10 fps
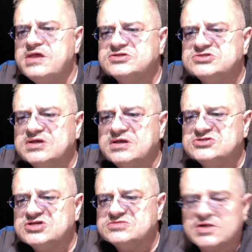the
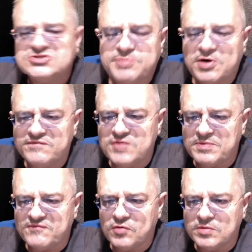audience is as much
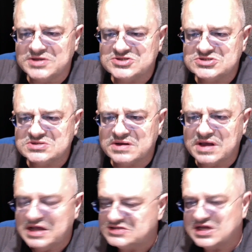a part of your
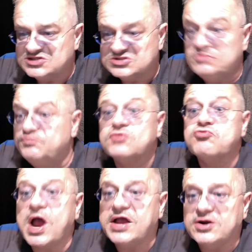performance as
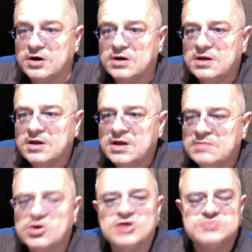the
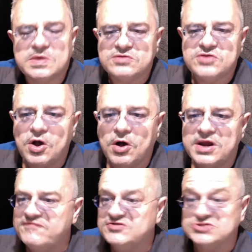writer. Because
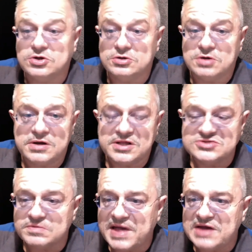whether if it's a
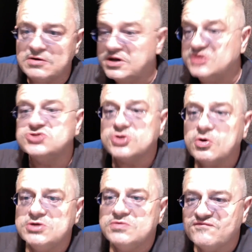good audience or a bad
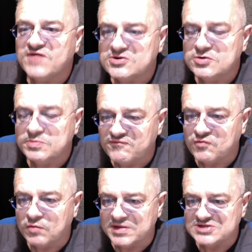audience, they're going to
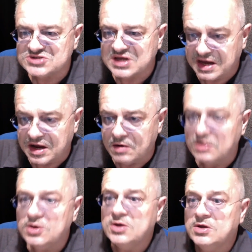affect you
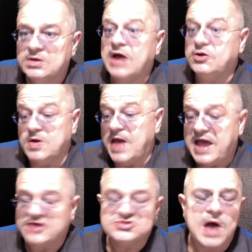and
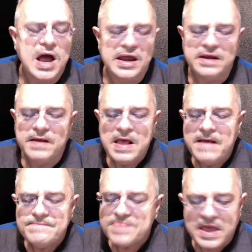how you act. So
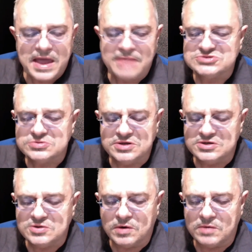I
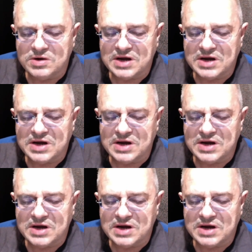absolutely